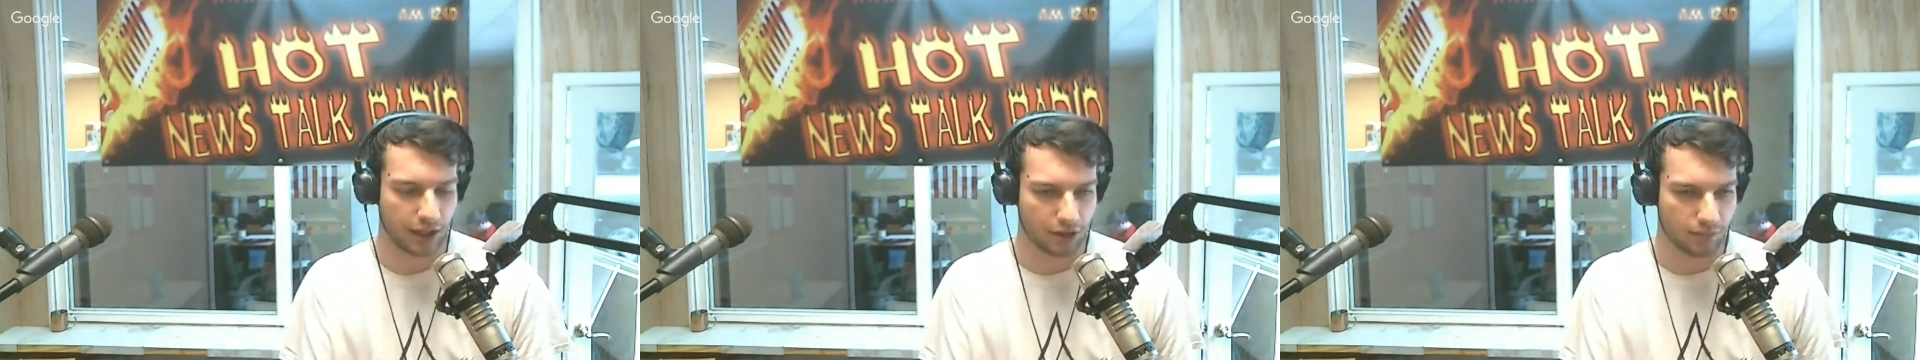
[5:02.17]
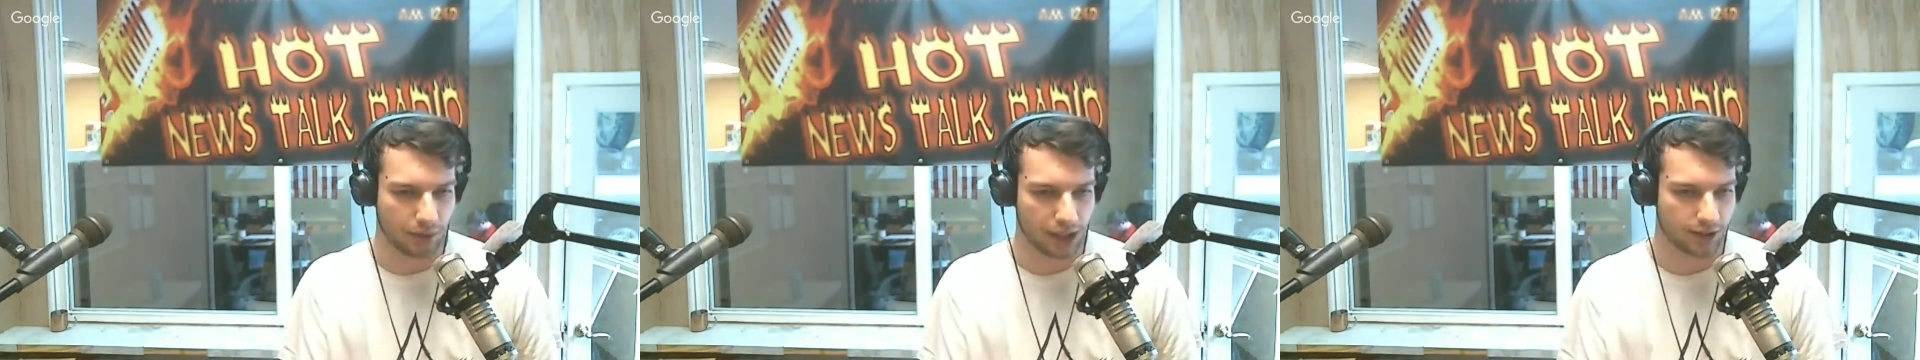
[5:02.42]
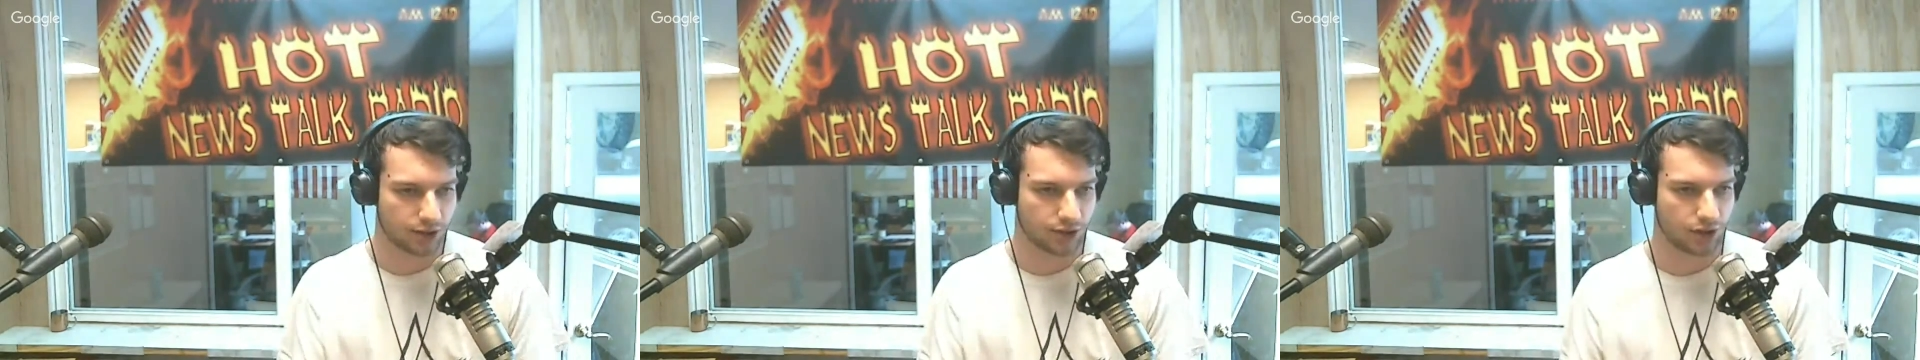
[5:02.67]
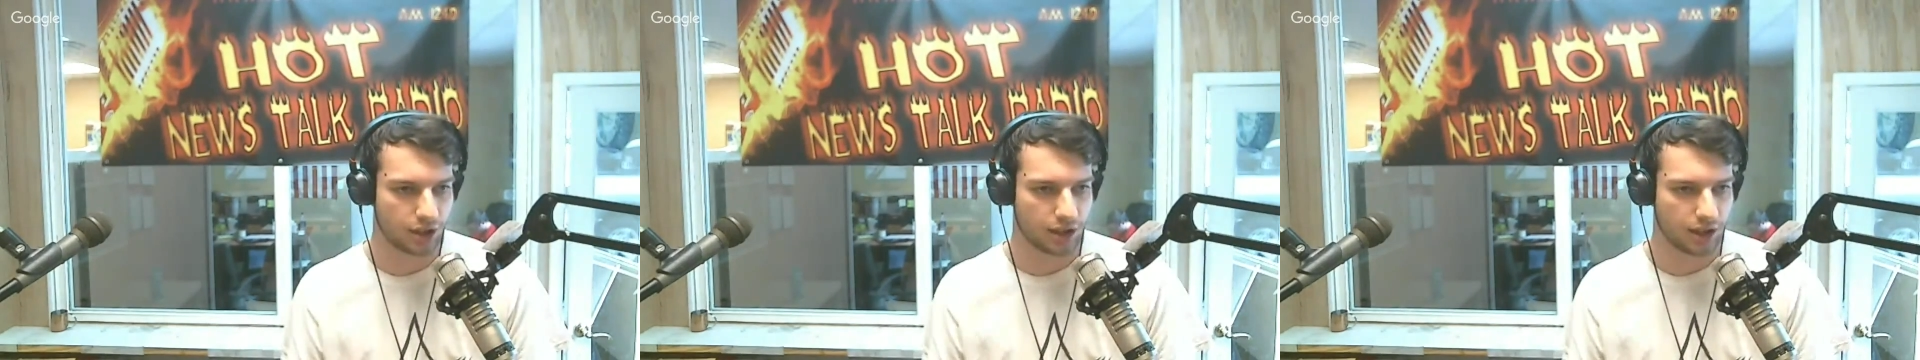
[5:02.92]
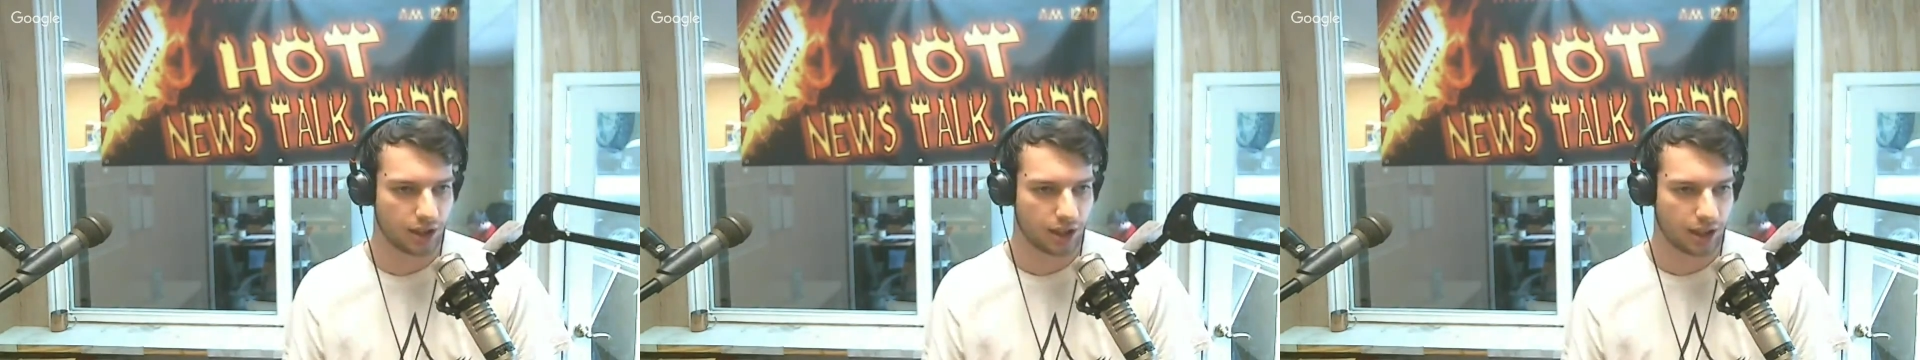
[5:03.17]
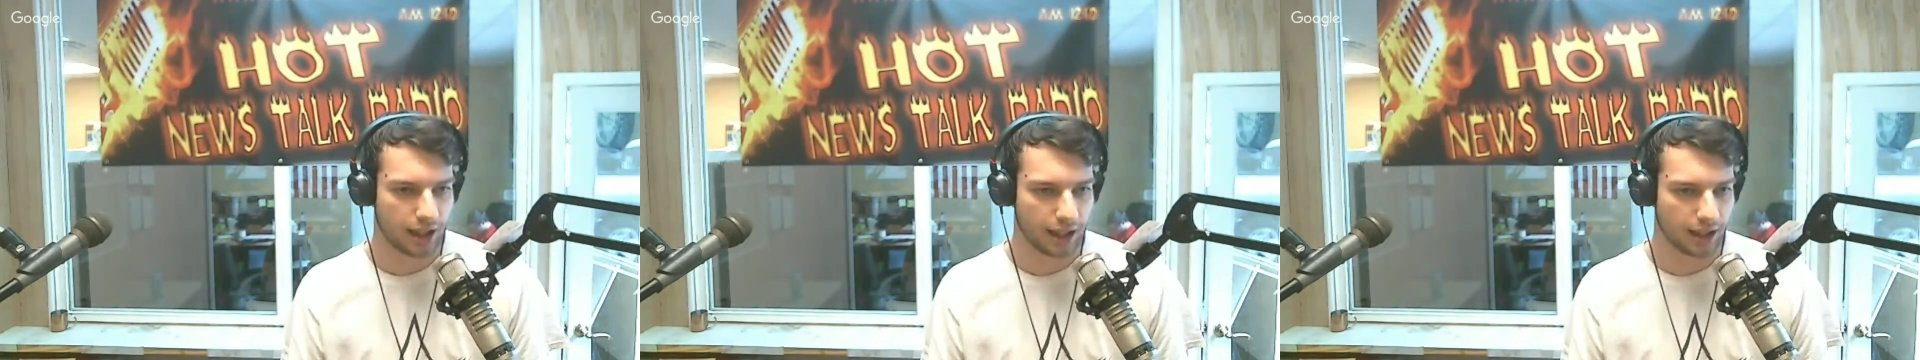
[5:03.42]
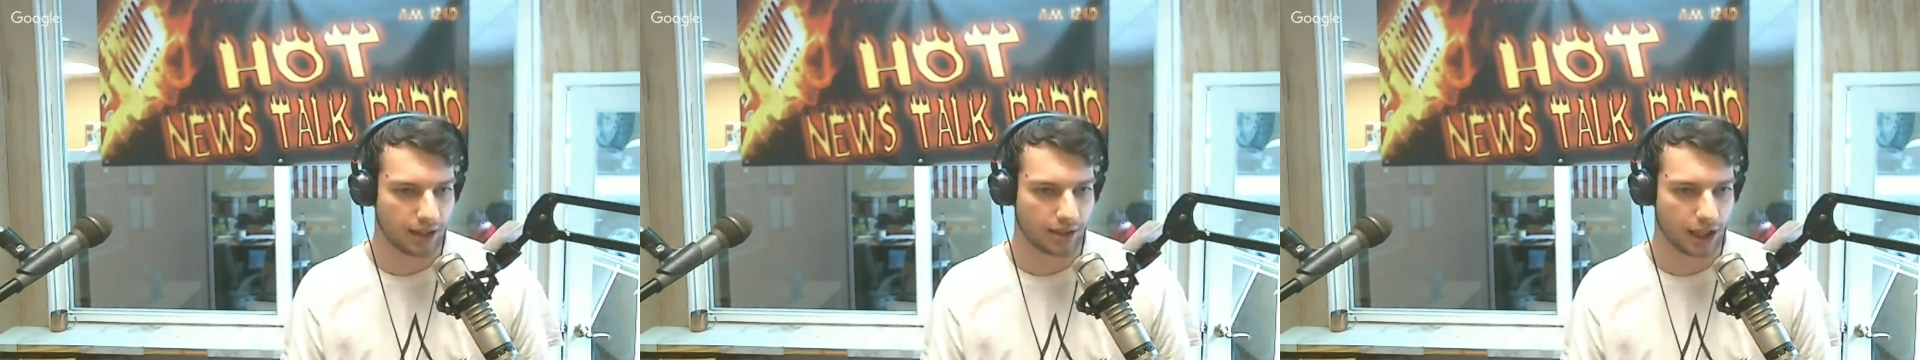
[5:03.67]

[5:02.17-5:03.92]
that we might see a